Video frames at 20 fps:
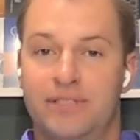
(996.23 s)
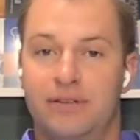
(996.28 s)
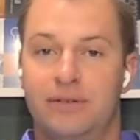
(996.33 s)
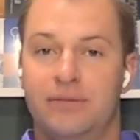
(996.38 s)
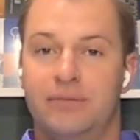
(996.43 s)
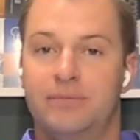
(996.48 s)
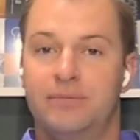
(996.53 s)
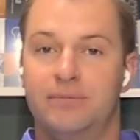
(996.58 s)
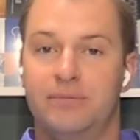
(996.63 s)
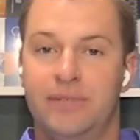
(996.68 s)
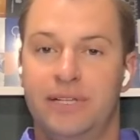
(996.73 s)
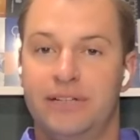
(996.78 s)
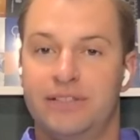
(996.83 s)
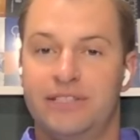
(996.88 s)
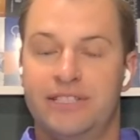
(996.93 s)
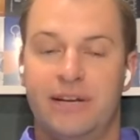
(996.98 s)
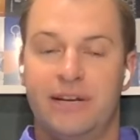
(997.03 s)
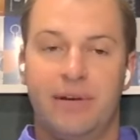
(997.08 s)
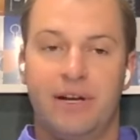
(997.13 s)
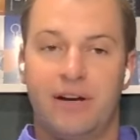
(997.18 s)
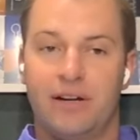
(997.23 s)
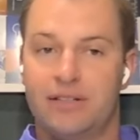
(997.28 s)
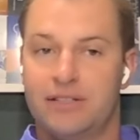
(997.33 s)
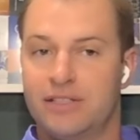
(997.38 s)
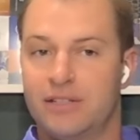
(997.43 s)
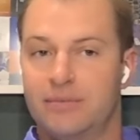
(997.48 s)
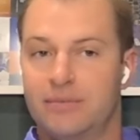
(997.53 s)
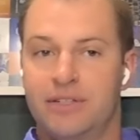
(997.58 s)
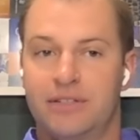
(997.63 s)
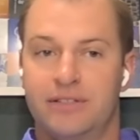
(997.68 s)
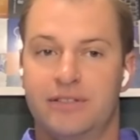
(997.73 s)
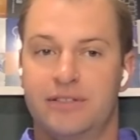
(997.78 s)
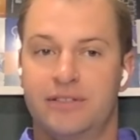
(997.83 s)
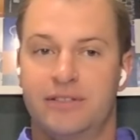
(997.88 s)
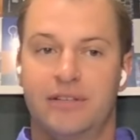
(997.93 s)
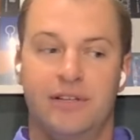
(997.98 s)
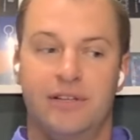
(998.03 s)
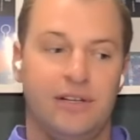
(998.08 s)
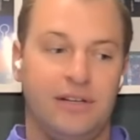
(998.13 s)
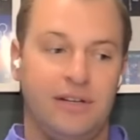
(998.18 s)
Same concept
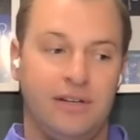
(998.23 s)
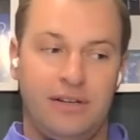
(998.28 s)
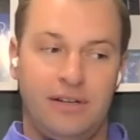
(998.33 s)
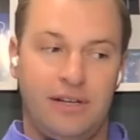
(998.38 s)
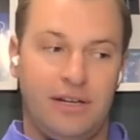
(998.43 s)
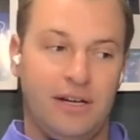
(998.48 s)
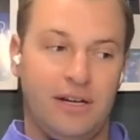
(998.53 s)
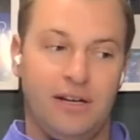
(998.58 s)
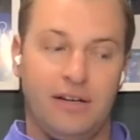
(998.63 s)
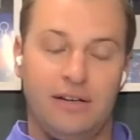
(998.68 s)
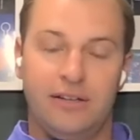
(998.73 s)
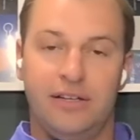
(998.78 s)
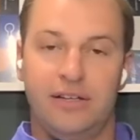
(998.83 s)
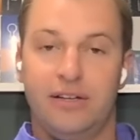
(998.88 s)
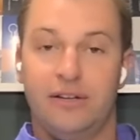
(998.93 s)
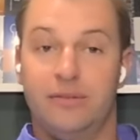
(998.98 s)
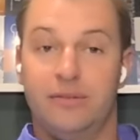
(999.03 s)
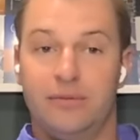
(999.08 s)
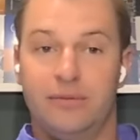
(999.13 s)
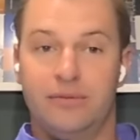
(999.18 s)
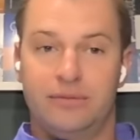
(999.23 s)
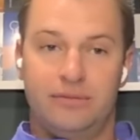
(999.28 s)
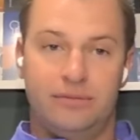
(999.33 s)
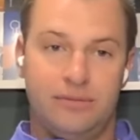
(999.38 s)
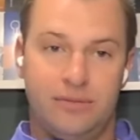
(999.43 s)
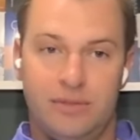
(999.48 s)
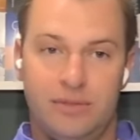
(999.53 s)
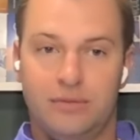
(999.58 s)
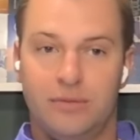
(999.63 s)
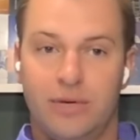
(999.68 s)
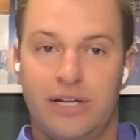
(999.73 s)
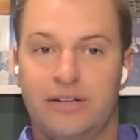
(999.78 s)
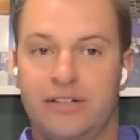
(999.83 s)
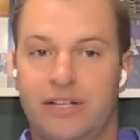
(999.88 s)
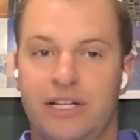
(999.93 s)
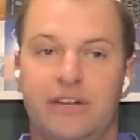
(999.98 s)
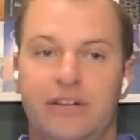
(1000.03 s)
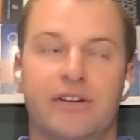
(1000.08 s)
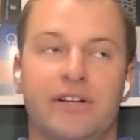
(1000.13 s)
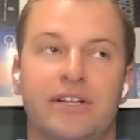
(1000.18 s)
as, rent
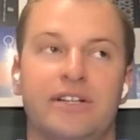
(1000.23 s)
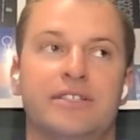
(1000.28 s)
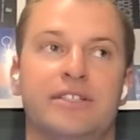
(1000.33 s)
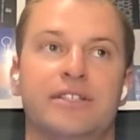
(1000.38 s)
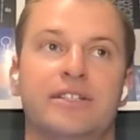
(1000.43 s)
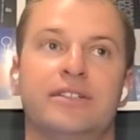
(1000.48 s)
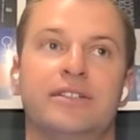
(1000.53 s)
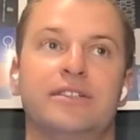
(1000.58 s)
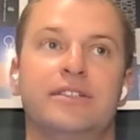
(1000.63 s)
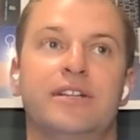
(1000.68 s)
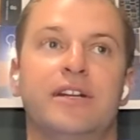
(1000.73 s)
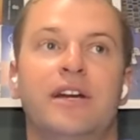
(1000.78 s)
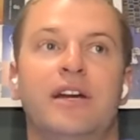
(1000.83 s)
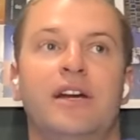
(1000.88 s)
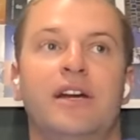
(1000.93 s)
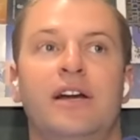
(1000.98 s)
decreases.